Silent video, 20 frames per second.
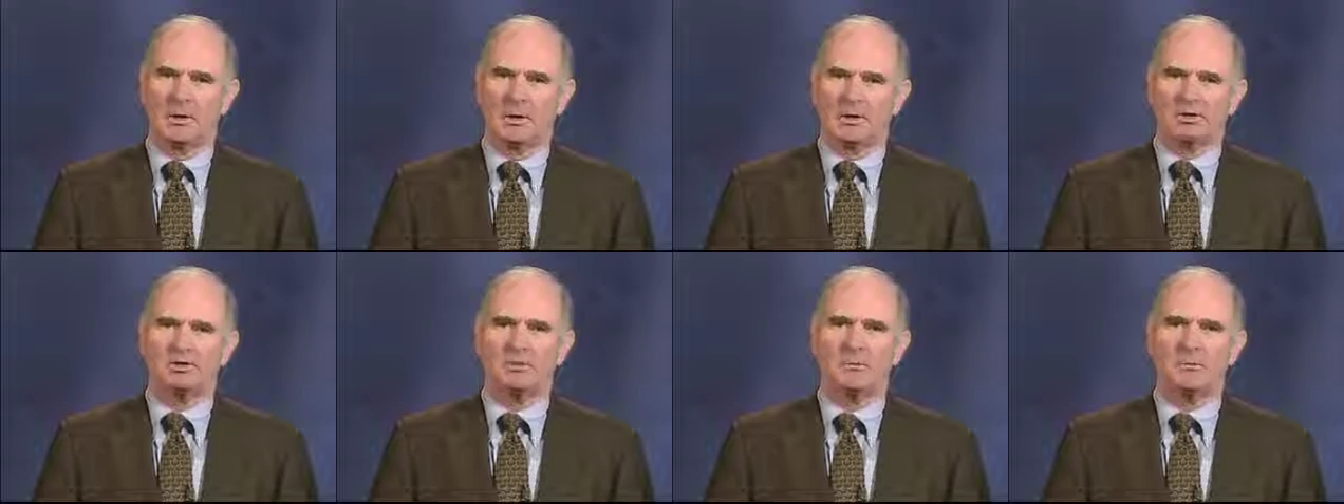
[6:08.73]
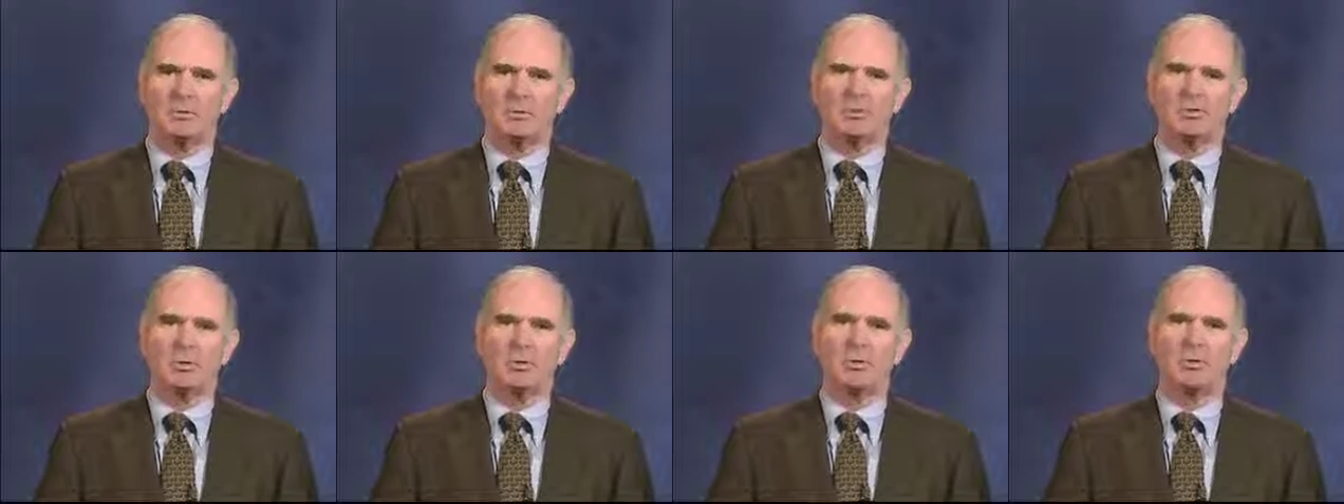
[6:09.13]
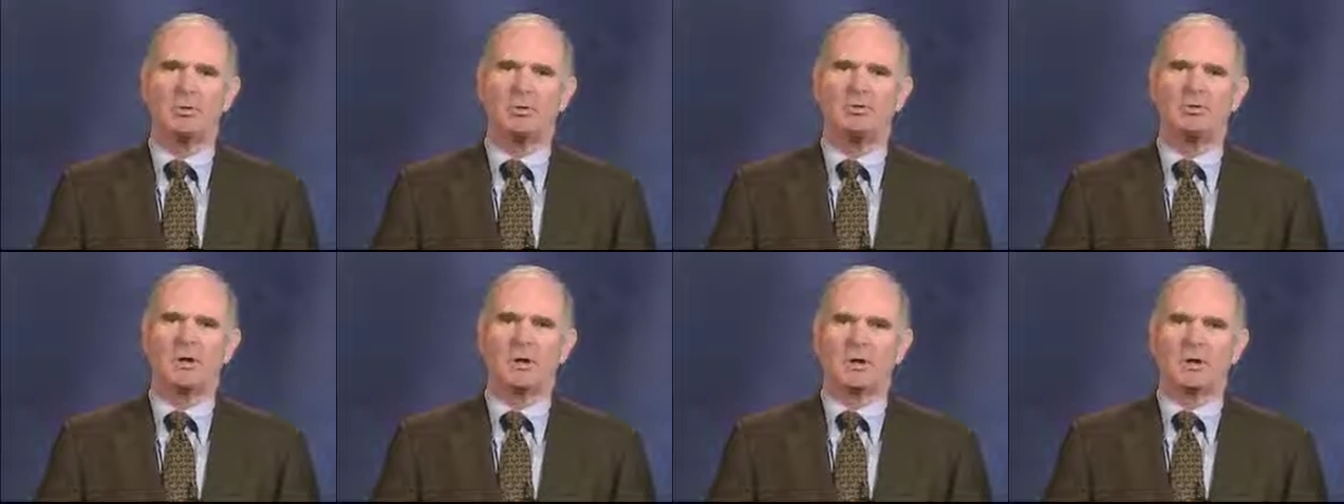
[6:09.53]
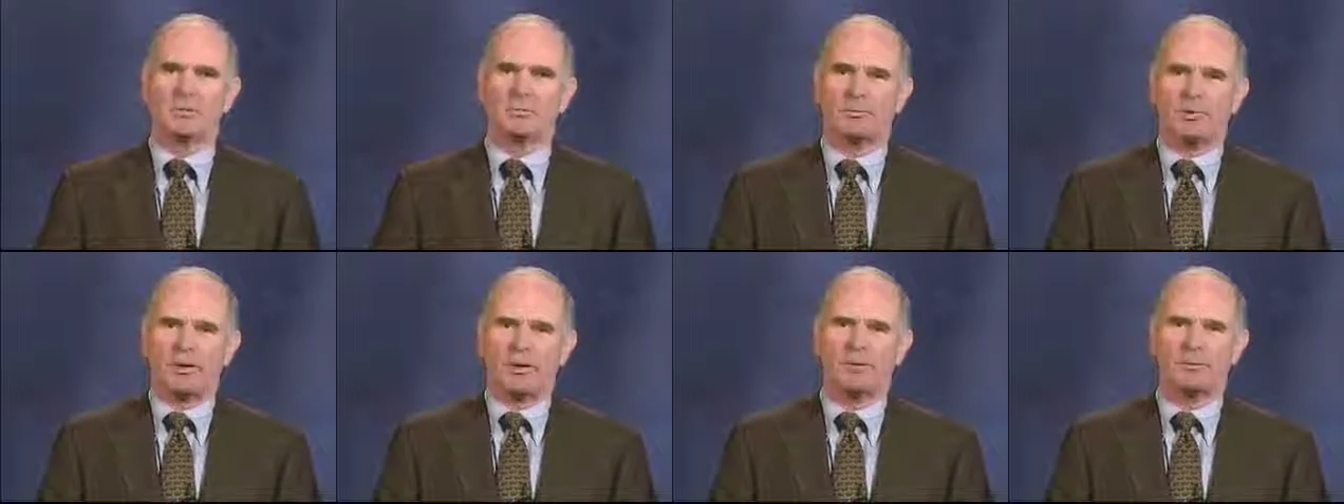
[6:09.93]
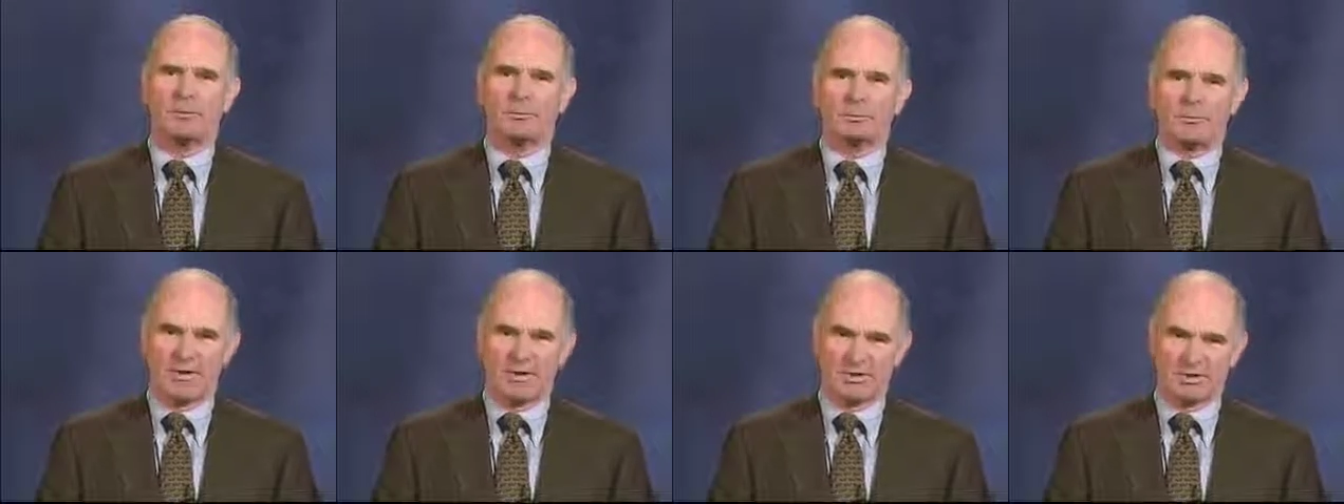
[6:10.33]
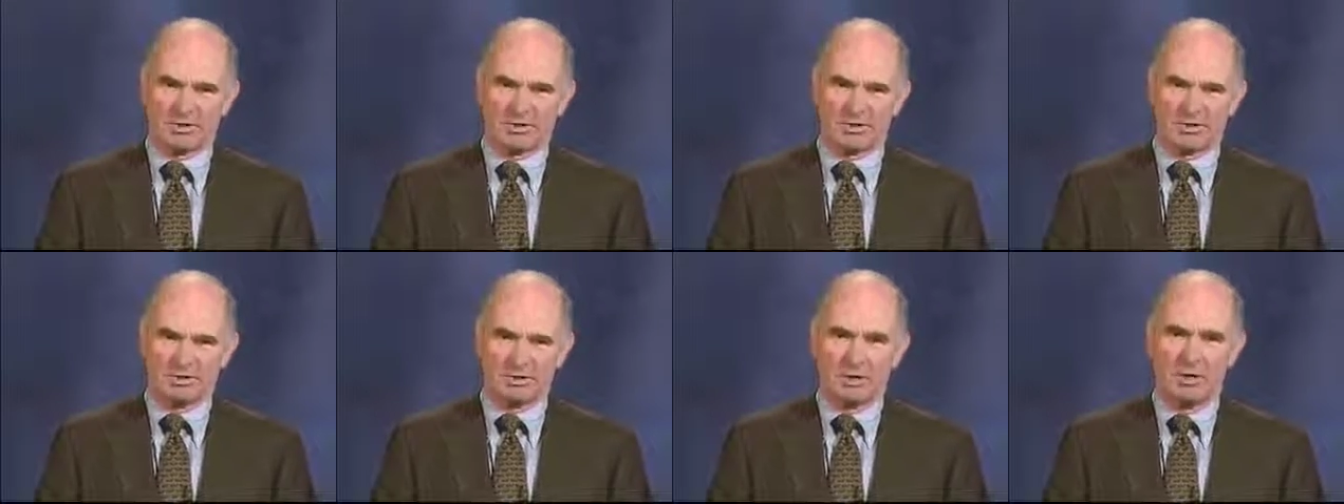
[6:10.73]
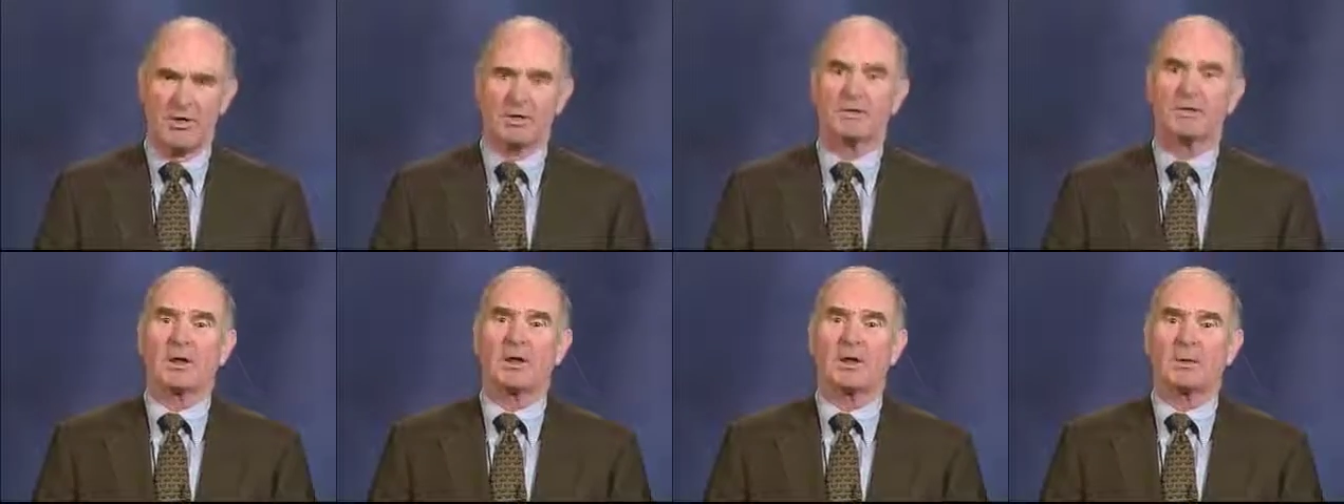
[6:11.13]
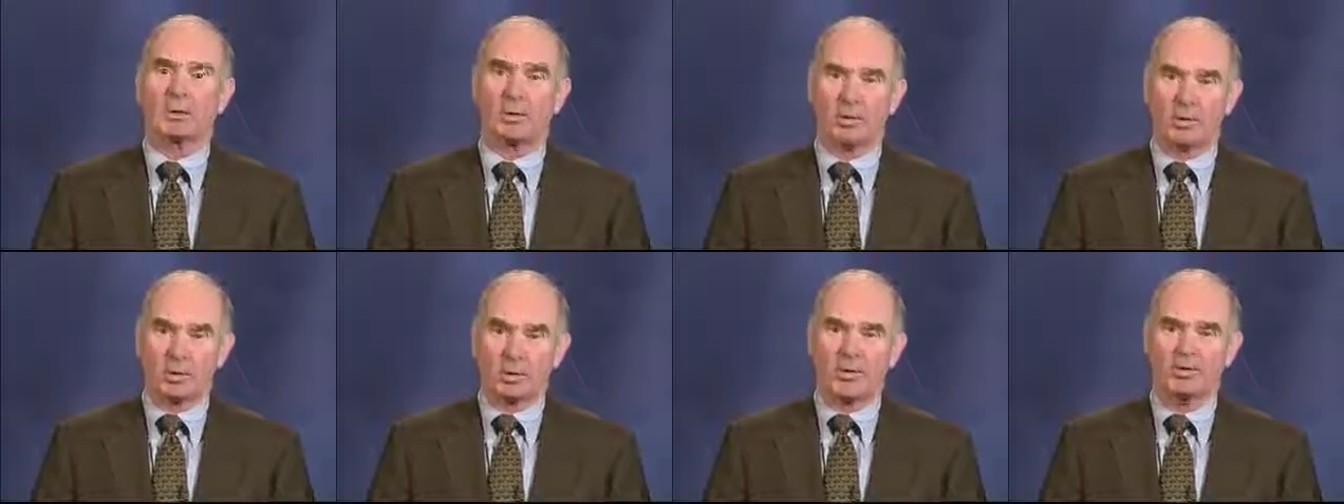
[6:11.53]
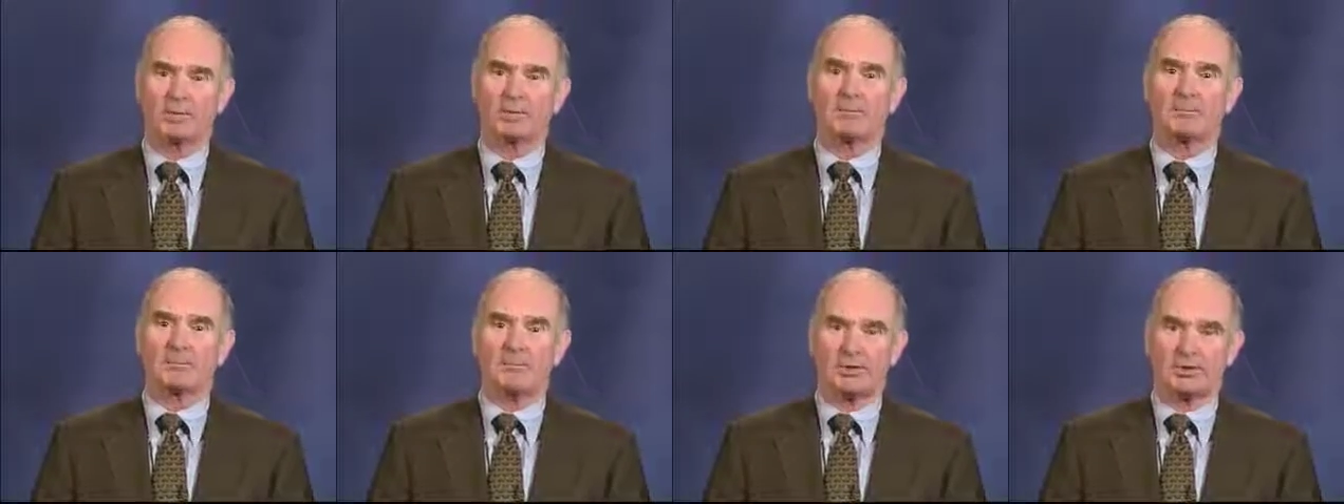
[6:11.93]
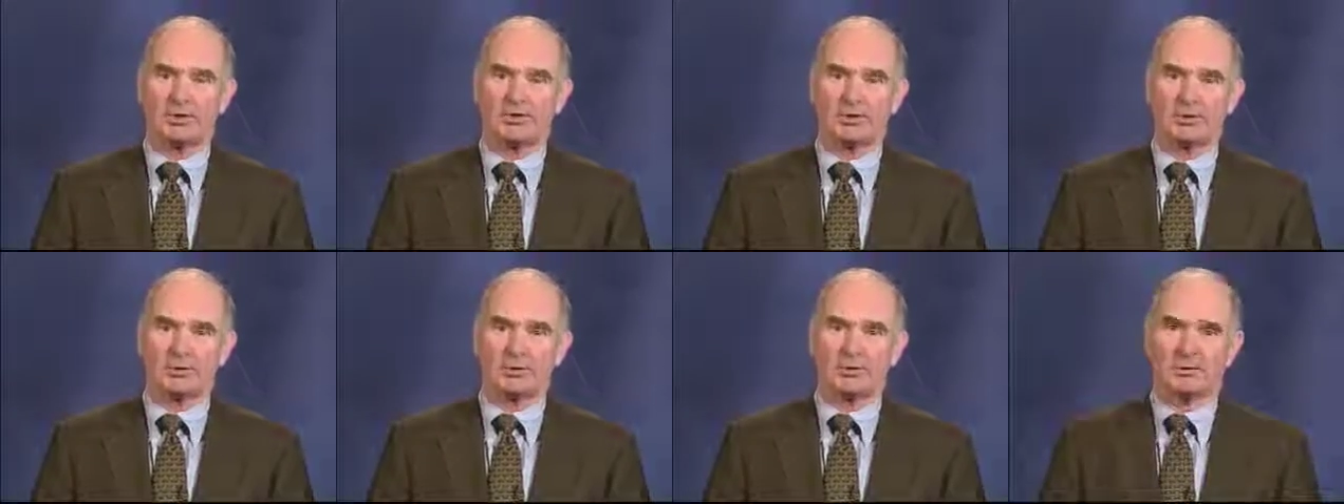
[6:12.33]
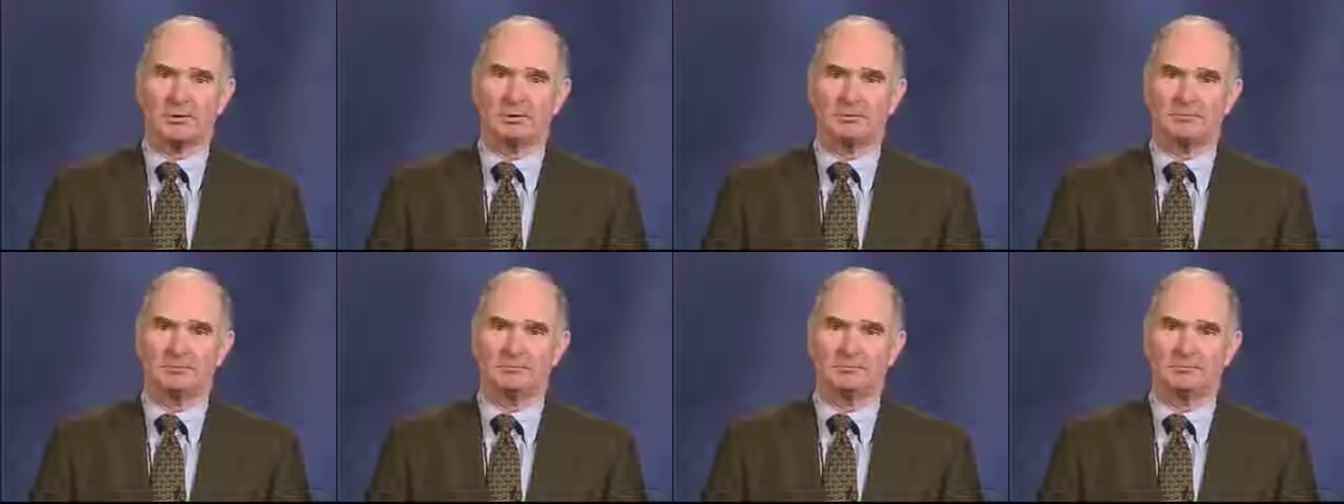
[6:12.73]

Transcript: is to be told on a regular basis that our work is appreciated.